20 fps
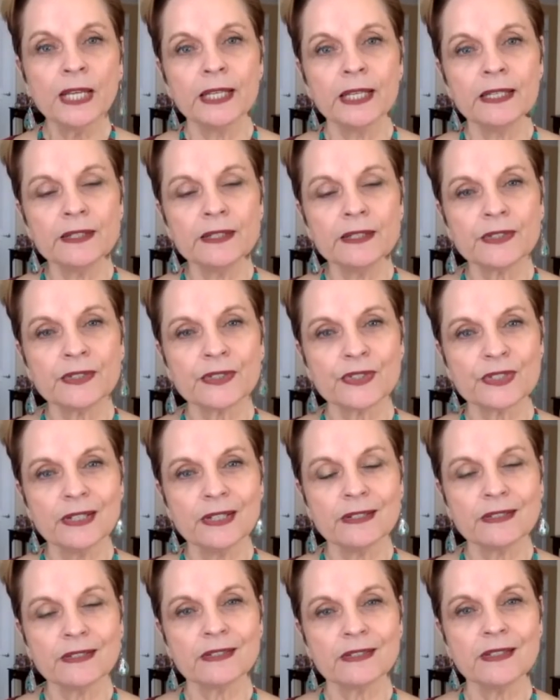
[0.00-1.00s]

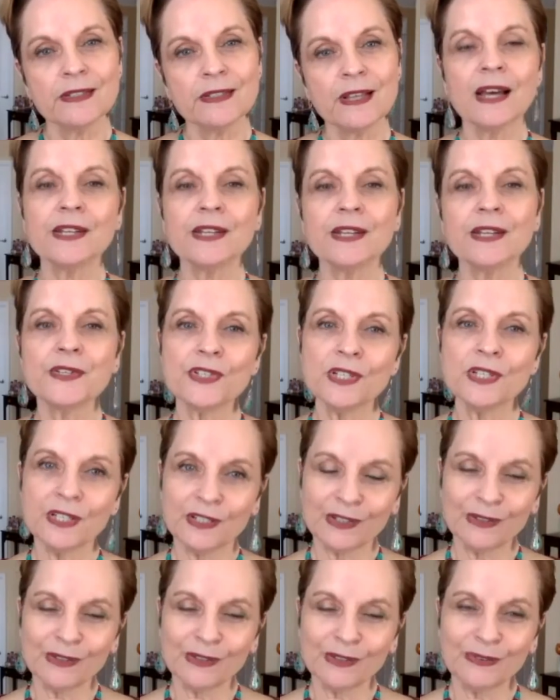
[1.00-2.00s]
it's not as
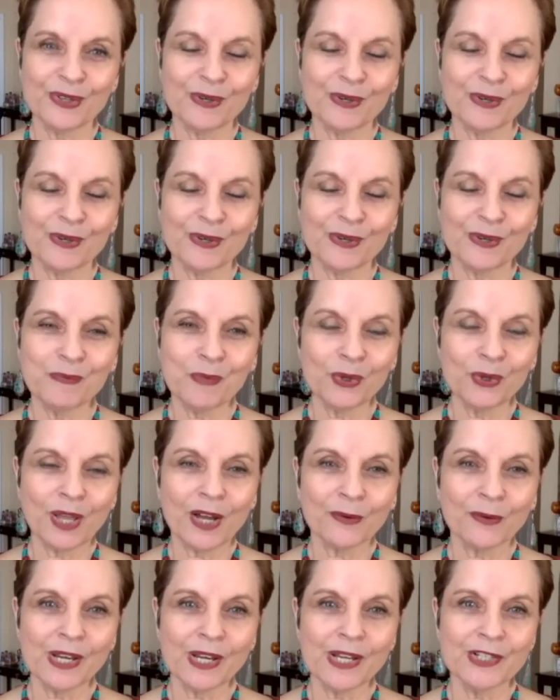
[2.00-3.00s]
if
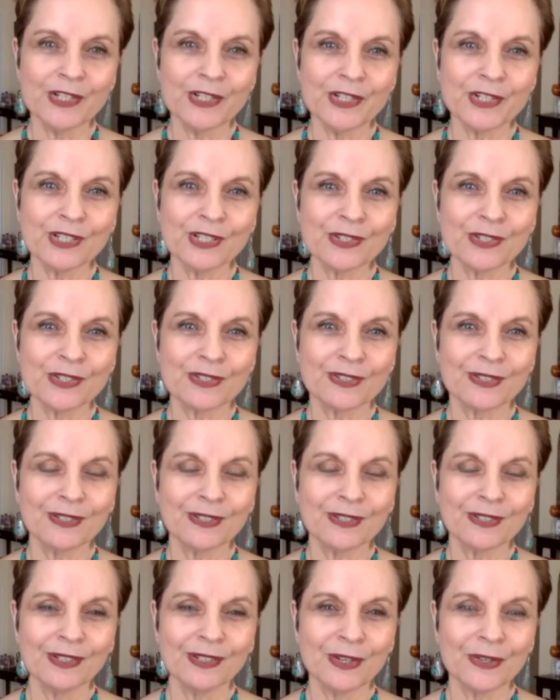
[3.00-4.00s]
moral outrage
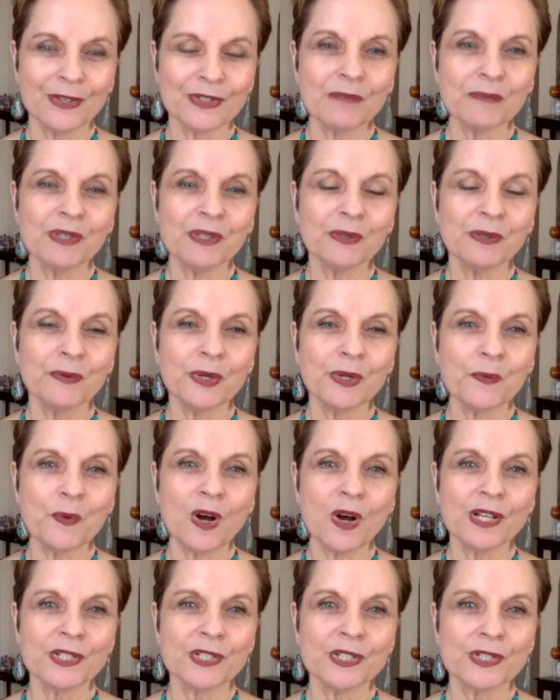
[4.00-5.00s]
is, you know, something
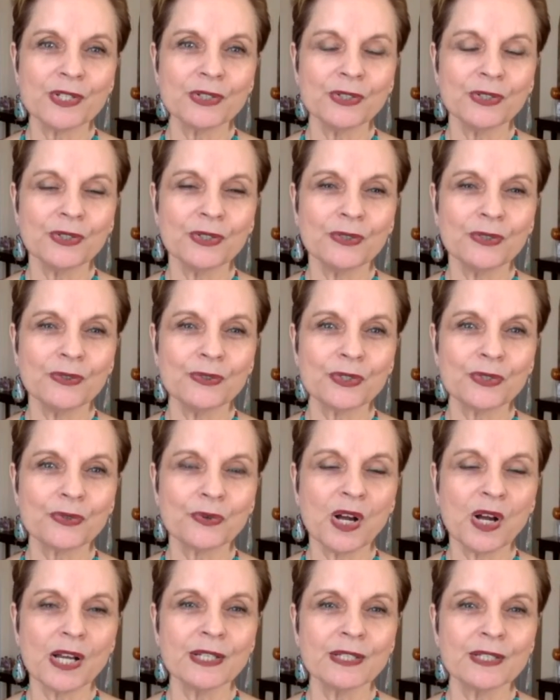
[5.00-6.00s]
we want to
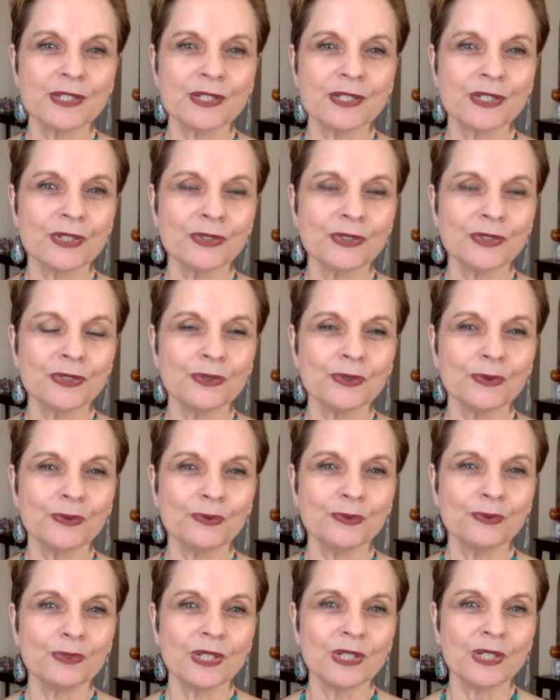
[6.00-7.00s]
try
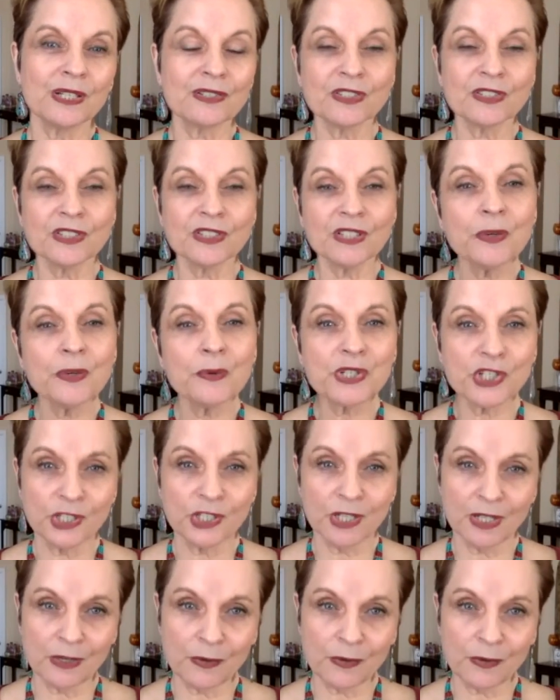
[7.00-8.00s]
to
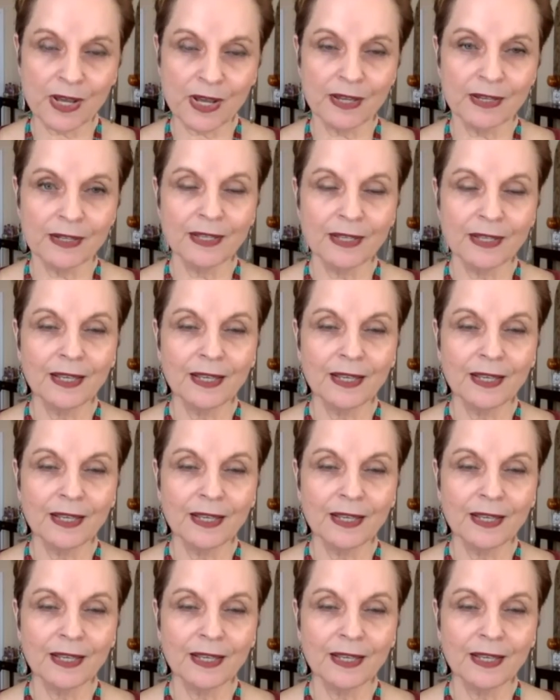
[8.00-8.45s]
extinguish in any way.